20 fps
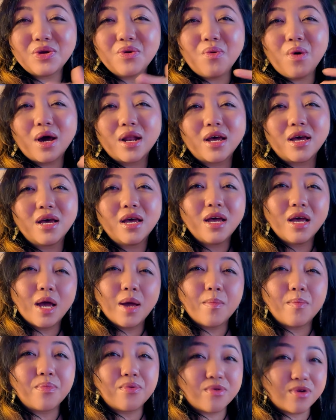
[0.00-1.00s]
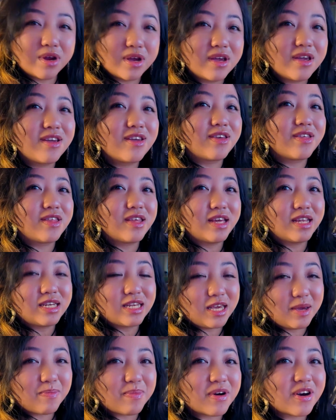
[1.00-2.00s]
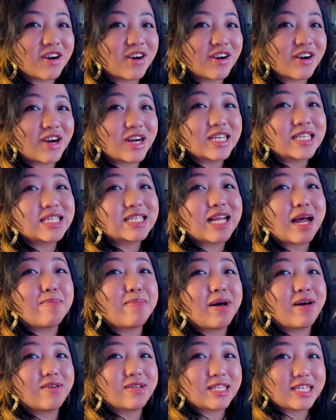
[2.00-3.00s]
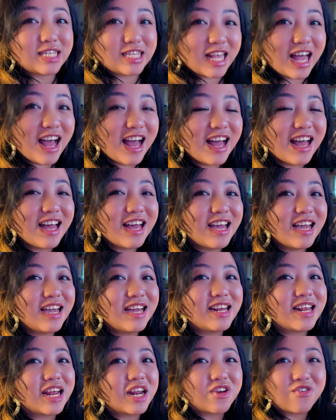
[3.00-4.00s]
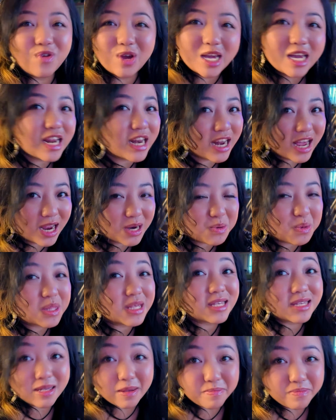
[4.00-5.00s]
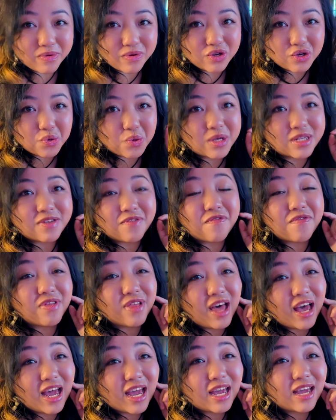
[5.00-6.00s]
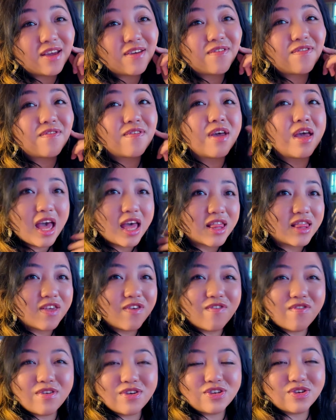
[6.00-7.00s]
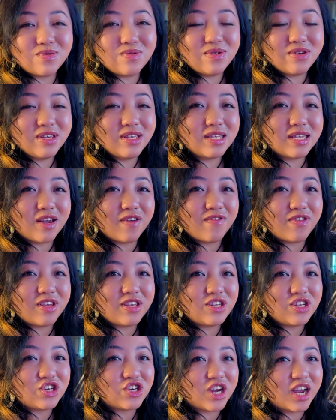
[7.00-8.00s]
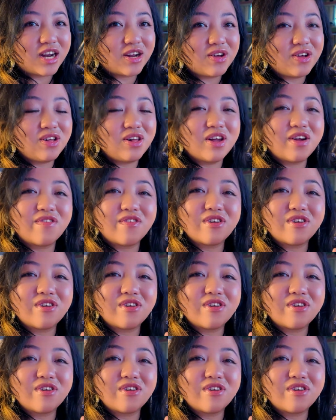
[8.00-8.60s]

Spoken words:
you want to breathe deeper, step outside, and reconnect with the simple joys of life. The visuals of this channel are